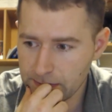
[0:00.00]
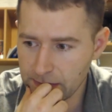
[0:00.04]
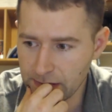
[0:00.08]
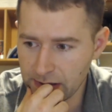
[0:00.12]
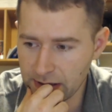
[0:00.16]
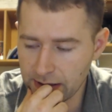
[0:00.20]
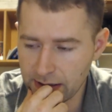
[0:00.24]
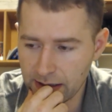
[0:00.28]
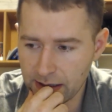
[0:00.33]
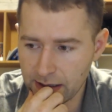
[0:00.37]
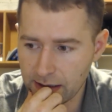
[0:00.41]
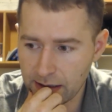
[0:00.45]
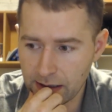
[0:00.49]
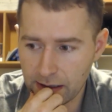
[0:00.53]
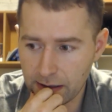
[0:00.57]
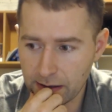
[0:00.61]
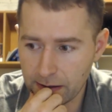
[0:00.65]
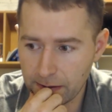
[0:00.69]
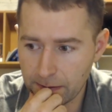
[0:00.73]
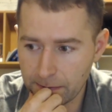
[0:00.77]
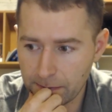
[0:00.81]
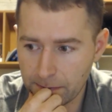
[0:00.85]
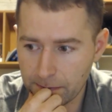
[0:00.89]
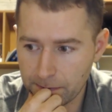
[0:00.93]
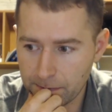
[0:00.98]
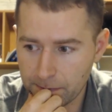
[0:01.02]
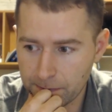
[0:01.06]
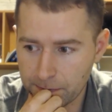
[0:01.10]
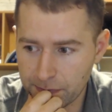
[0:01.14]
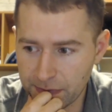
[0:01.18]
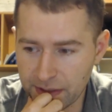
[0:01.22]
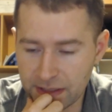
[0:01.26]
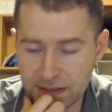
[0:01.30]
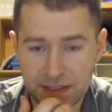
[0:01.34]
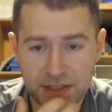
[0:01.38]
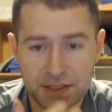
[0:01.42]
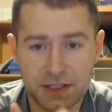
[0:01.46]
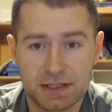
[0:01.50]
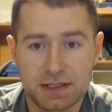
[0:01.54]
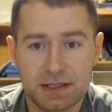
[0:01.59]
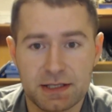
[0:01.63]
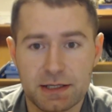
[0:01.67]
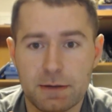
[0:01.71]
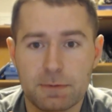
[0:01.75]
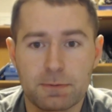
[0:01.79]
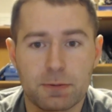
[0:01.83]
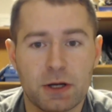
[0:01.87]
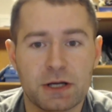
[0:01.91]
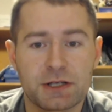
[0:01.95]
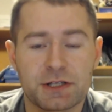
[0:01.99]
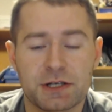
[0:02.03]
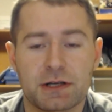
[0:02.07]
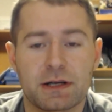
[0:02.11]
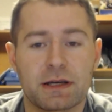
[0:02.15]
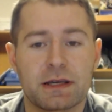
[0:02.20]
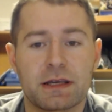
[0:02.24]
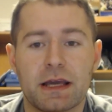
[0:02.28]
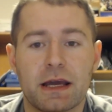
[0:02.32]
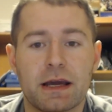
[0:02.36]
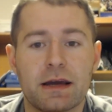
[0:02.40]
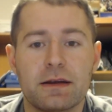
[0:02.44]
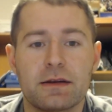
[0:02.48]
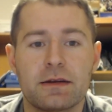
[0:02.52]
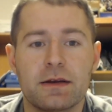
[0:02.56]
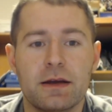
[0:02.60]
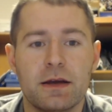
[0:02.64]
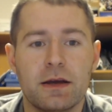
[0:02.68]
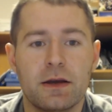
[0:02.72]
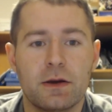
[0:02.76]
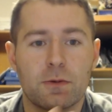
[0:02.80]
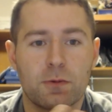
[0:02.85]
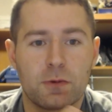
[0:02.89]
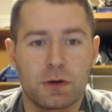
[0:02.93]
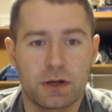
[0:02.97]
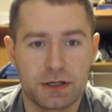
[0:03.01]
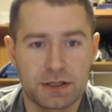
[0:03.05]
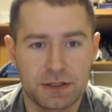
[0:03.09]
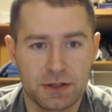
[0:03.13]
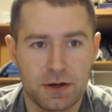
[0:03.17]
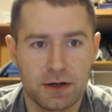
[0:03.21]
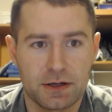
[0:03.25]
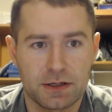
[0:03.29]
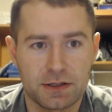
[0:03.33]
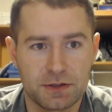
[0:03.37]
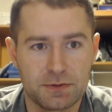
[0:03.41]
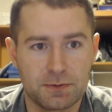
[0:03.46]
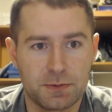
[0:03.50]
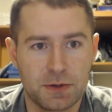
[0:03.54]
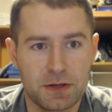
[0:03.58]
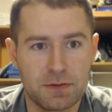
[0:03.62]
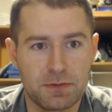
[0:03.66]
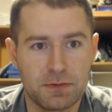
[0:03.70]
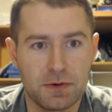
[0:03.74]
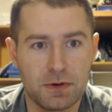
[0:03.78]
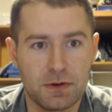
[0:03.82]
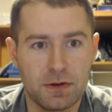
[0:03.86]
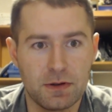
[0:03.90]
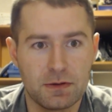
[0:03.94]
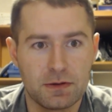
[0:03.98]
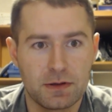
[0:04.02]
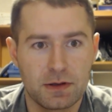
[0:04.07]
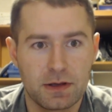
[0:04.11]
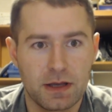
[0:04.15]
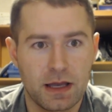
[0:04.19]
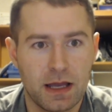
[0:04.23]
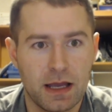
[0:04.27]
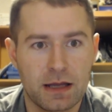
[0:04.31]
it's just the impression I get when I talk to people.